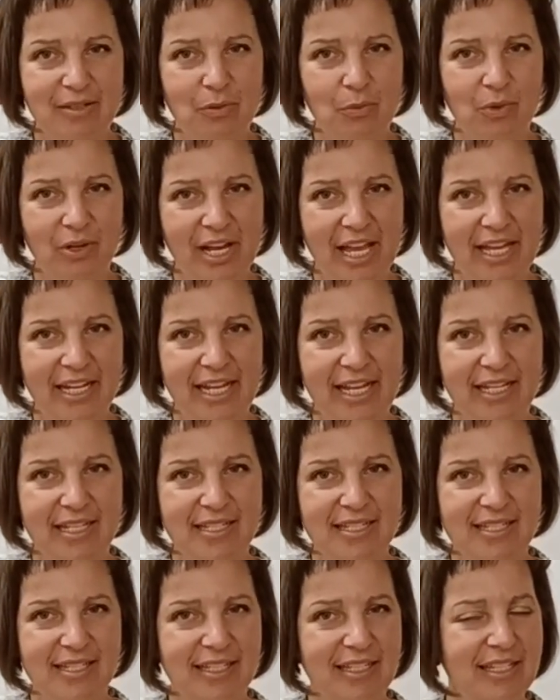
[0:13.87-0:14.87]
Were headaches
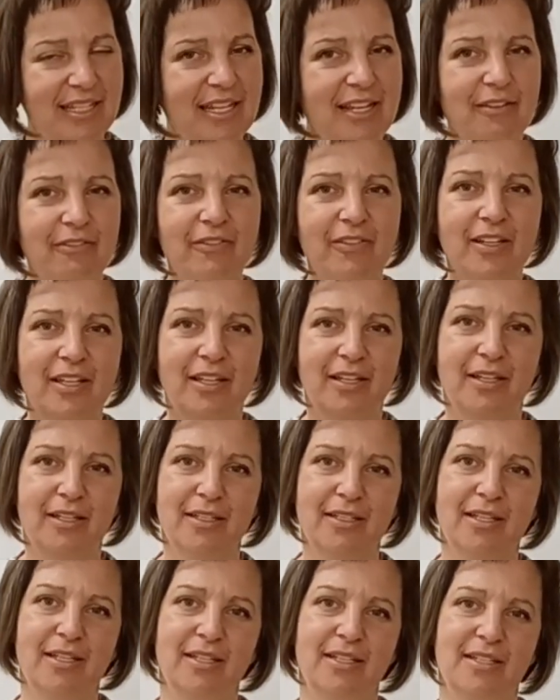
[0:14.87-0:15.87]

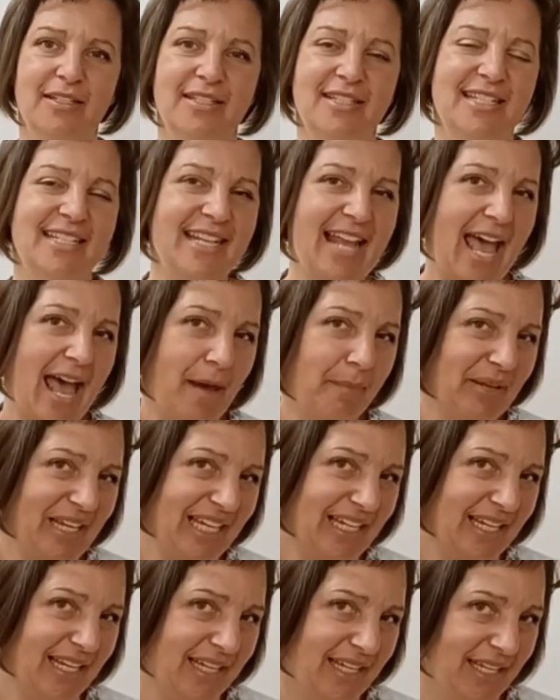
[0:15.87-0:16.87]
significant,
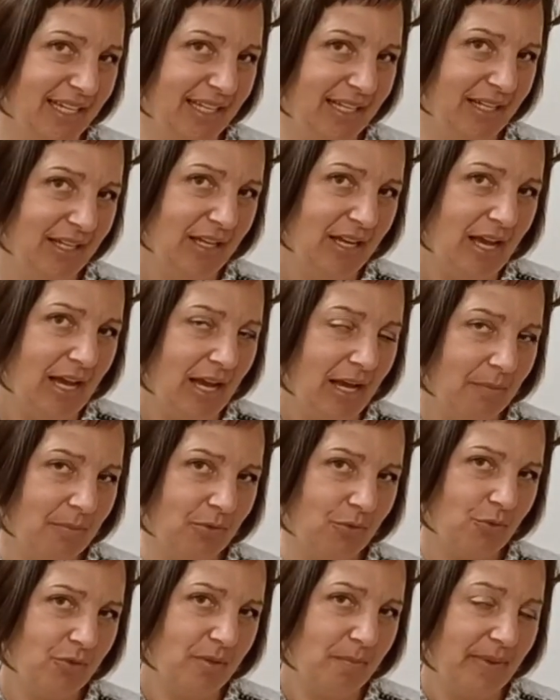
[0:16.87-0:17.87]
stabbing up
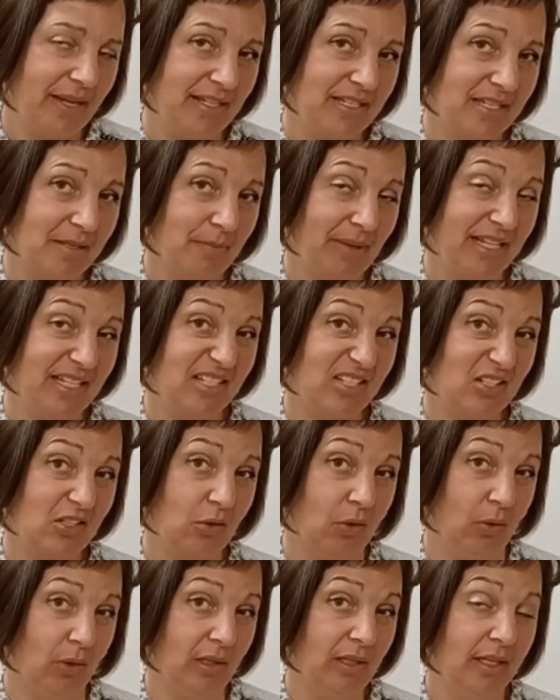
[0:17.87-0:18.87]
through the base of my
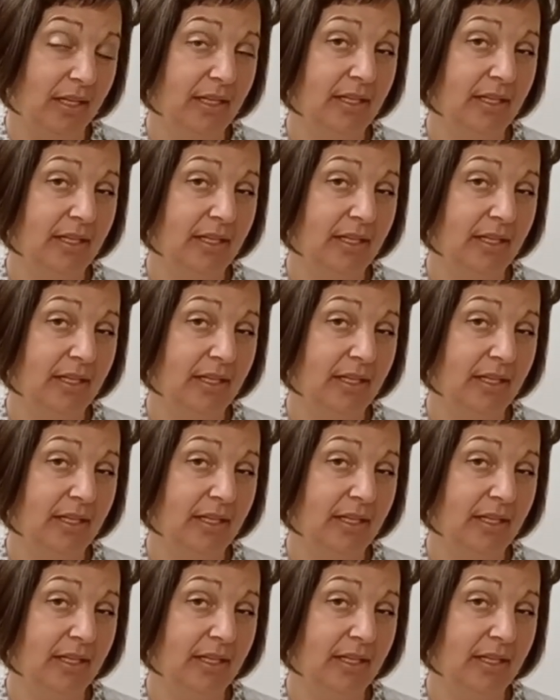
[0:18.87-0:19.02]
skull,